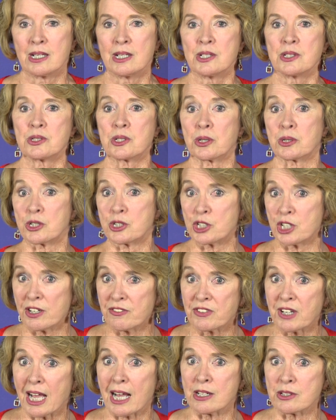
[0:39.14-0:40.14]
So the
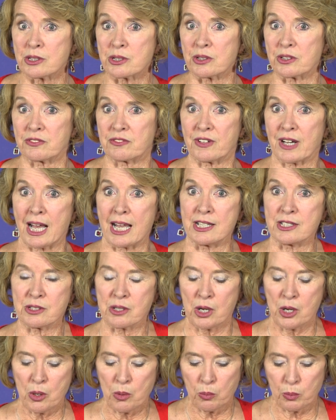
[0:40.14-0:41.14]
chief counsel advice,
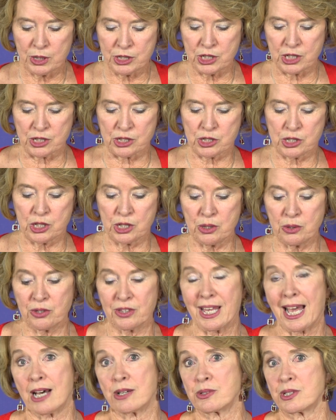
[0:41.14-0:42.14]
which is
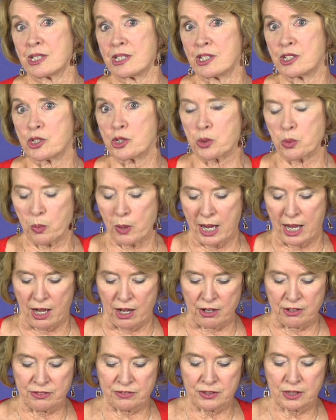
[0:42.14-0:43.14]

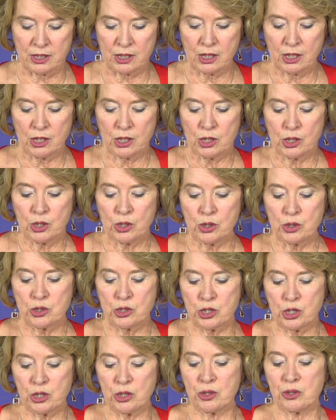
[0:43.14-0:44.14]
2012
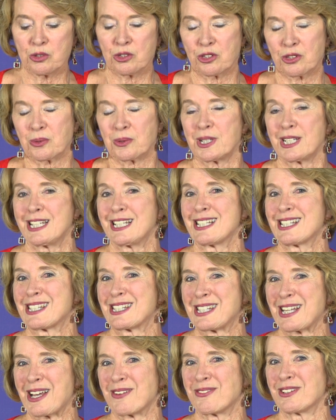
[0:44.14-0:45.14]

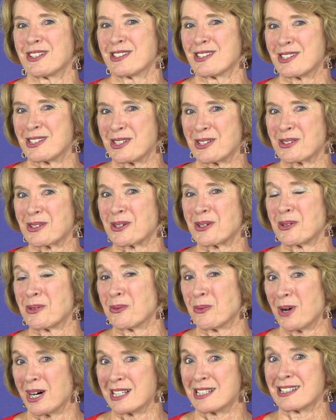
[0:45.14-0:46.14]

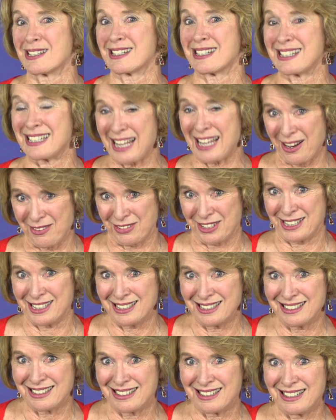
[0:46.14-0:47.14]

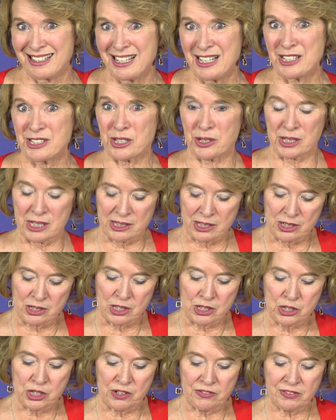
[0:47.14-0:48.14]
237017. So this is
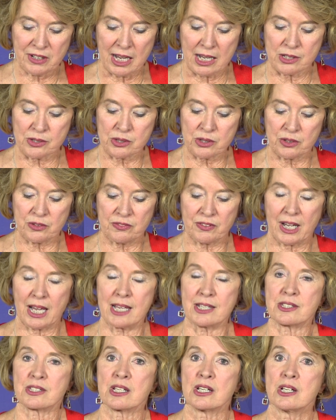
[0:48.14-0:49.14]
the chief counsel
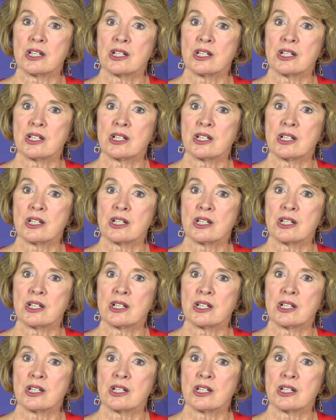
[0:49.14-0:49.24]
advice